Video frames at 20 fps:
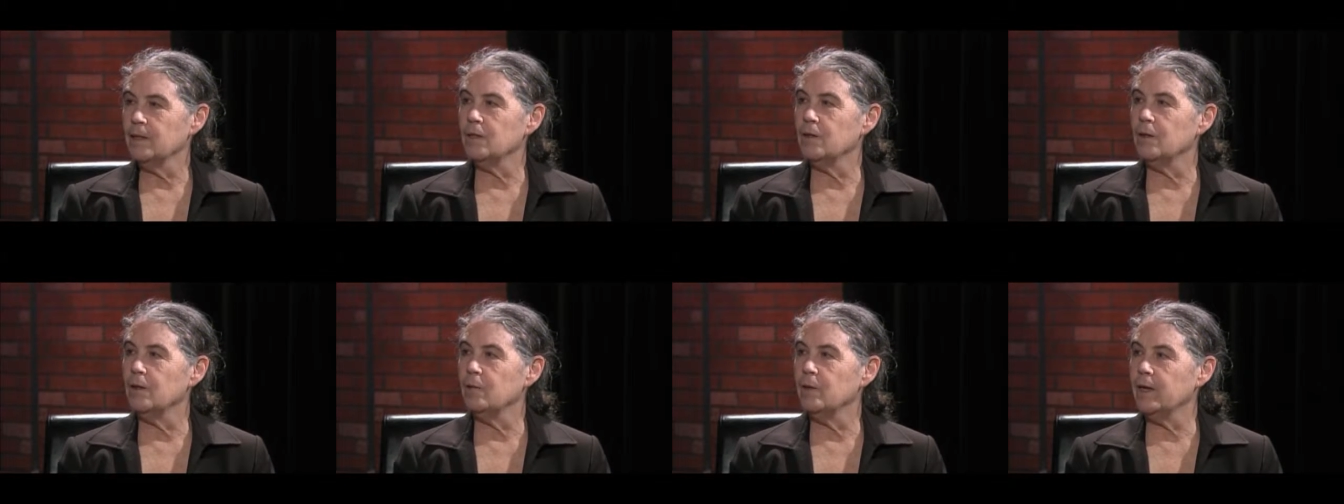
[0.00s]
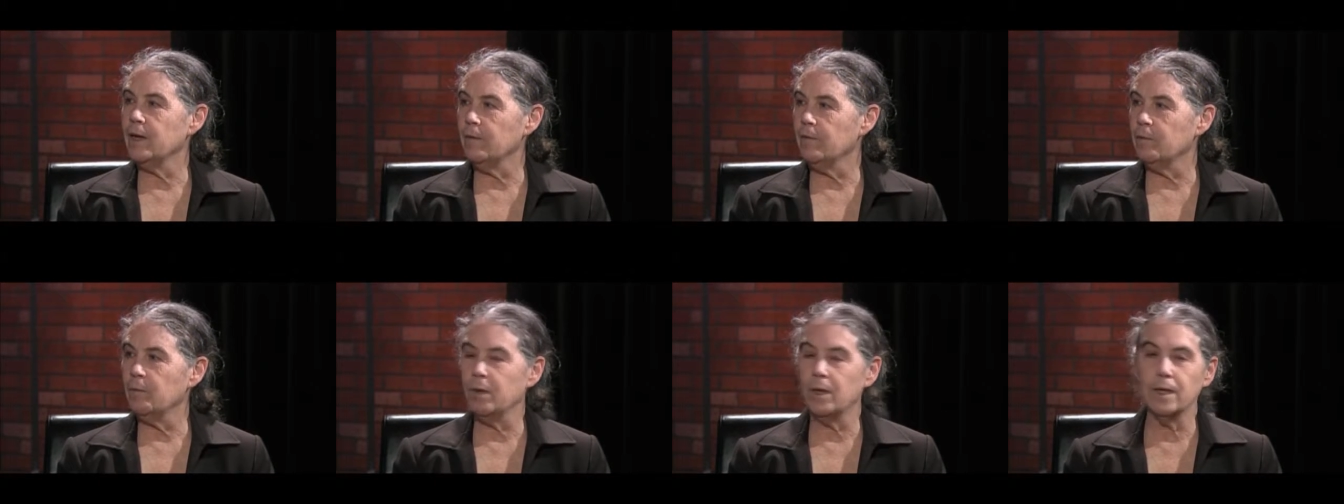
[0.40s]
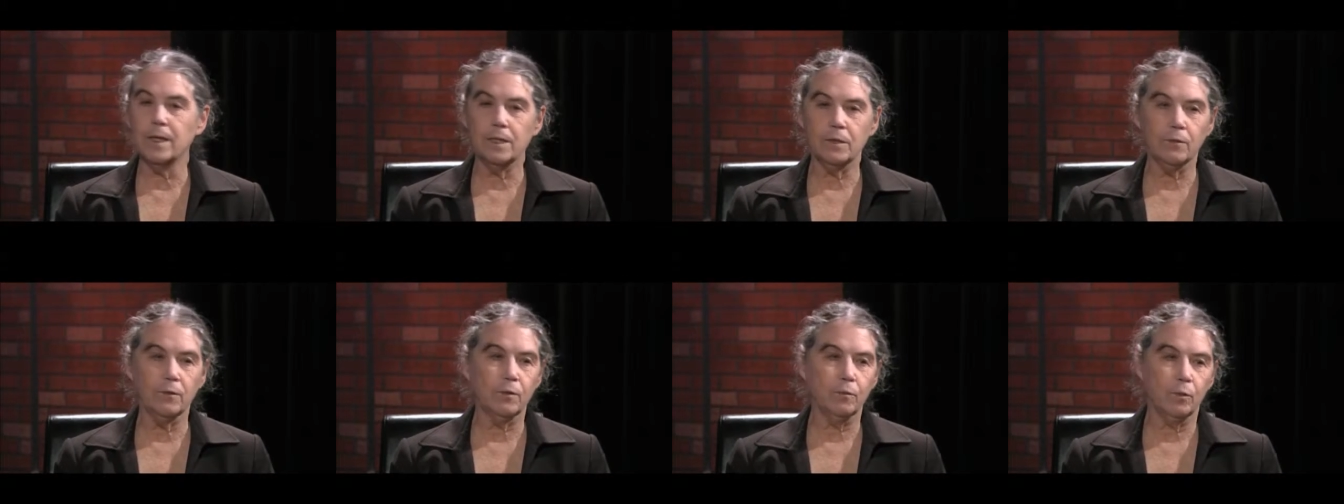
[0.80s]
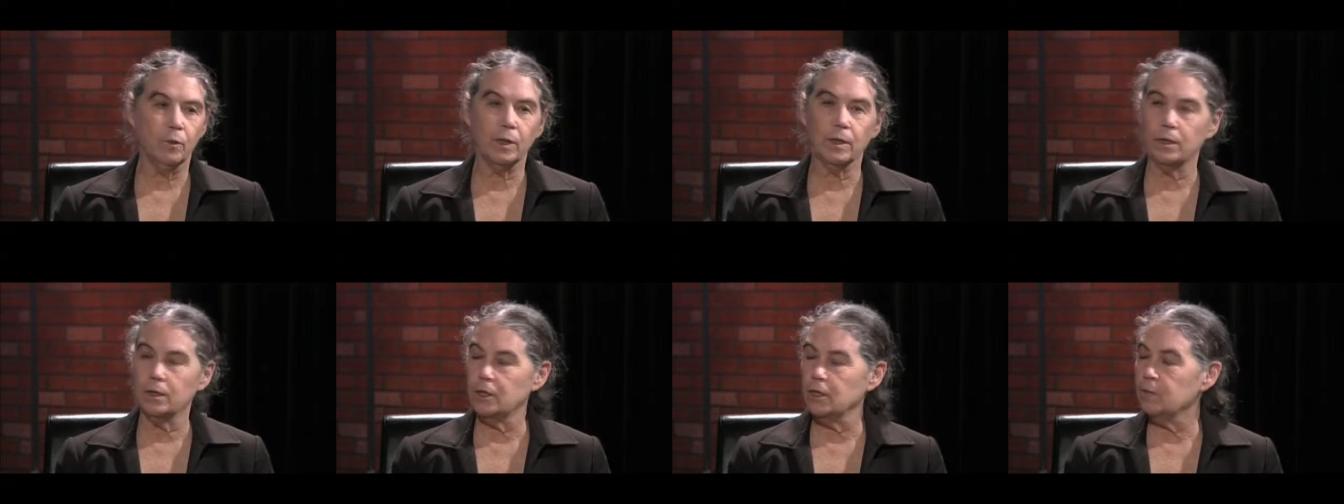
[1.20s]
so that we have a place where
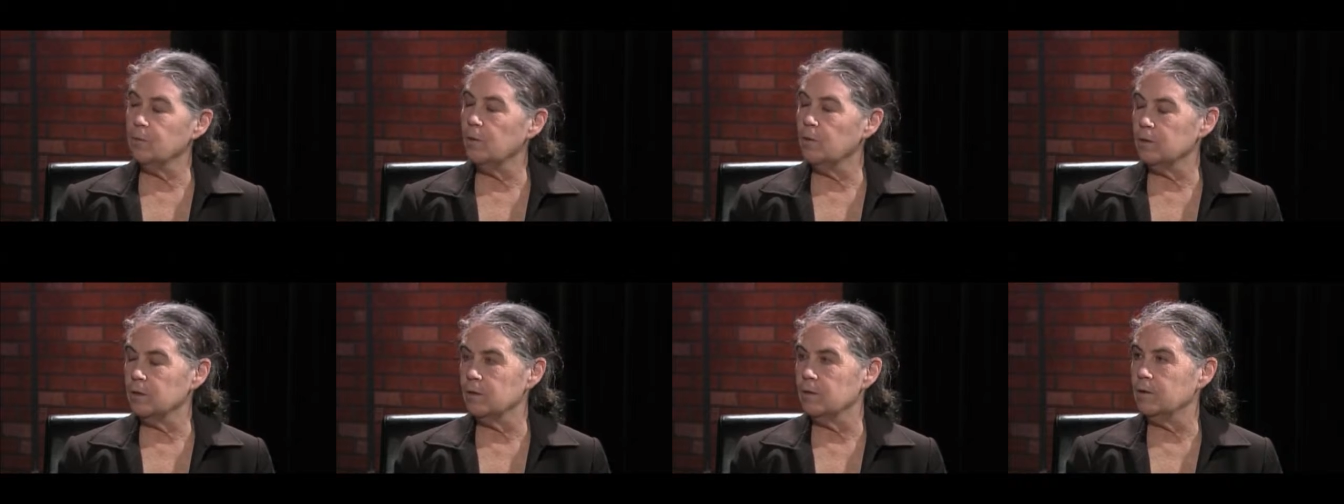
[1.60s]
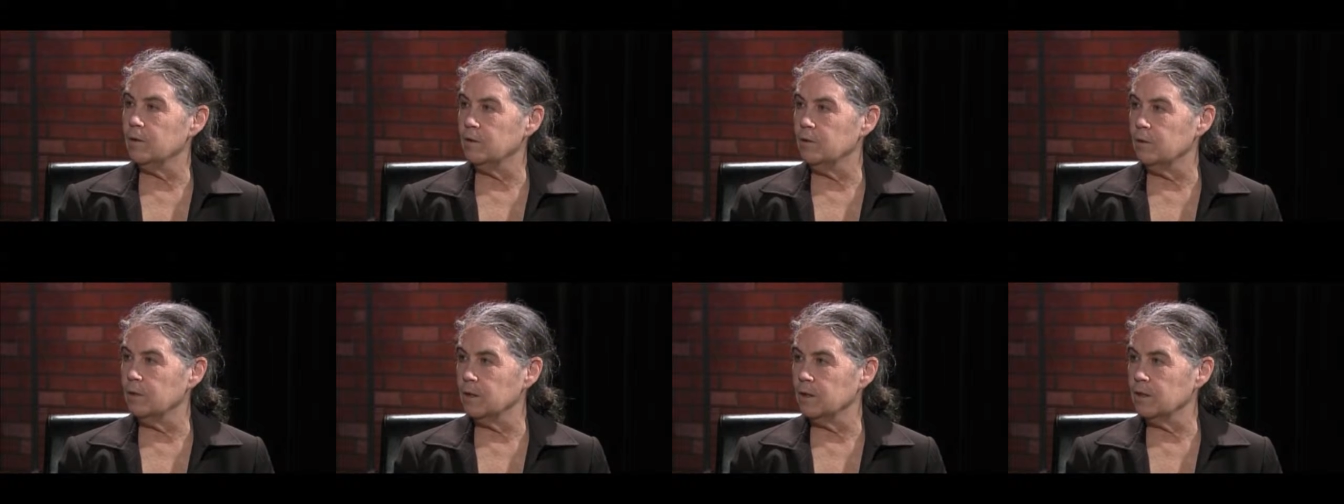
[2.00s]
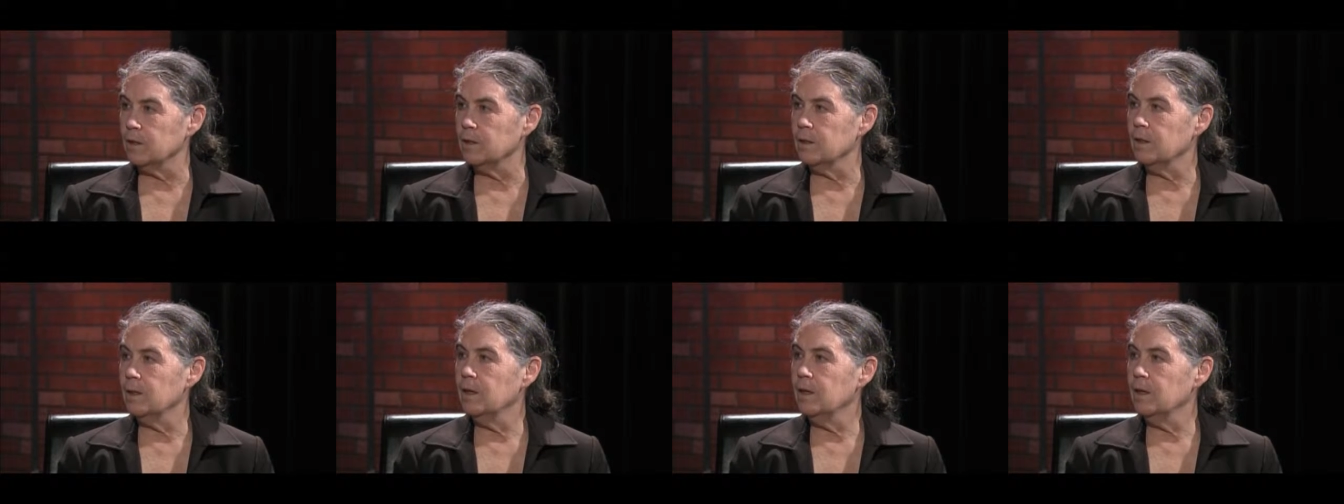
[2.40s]
we can dispose of the drugs